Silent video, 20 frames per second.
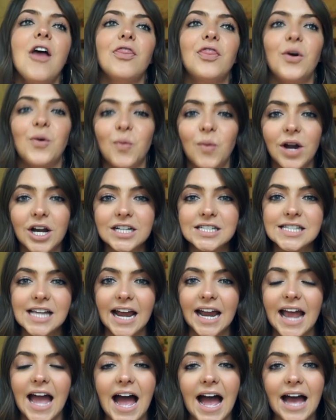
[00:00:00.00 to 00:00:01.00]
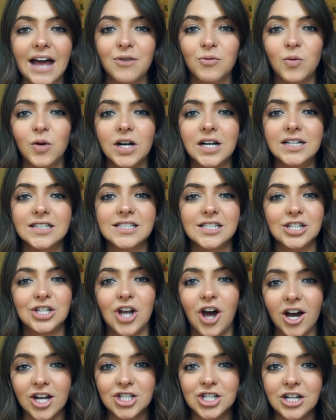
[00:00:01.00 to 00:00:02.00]
The worst I had was
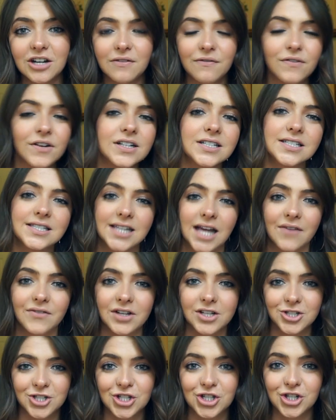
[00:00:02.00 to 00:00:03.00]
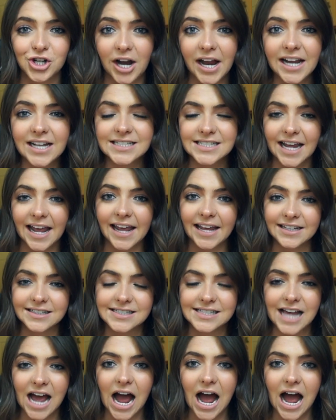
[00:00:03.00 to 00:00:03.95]
nausea for 7 straight days.